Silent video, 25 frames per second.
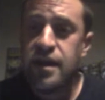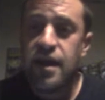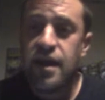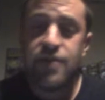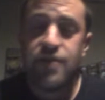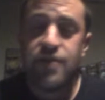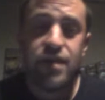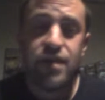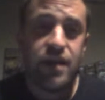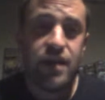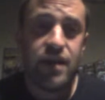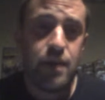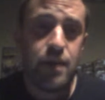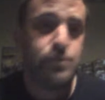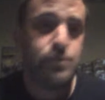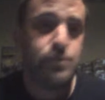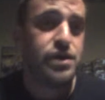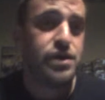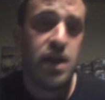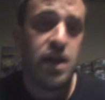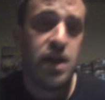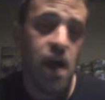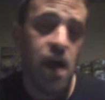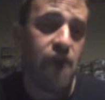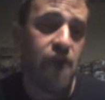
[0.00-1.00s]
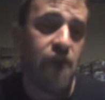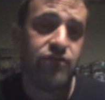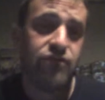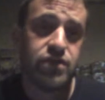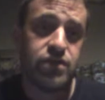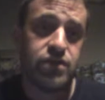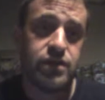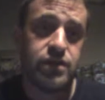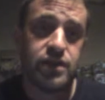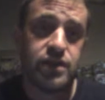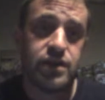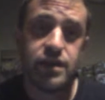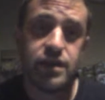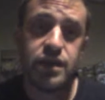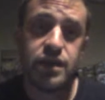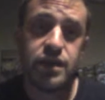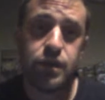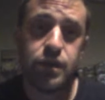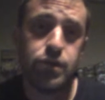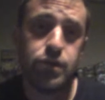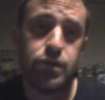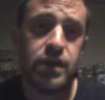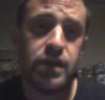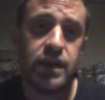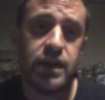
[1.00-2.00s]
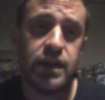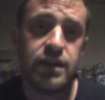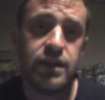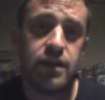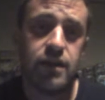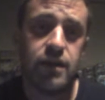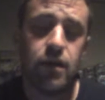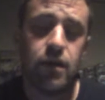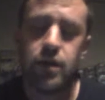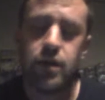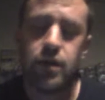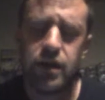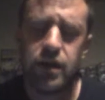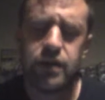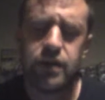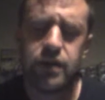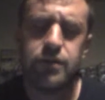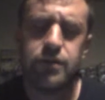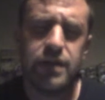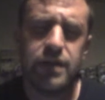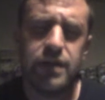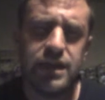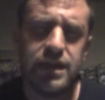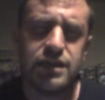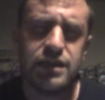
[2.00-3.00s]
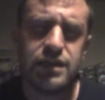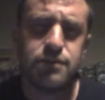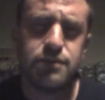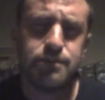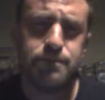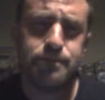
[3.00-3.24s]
And then MJF agrees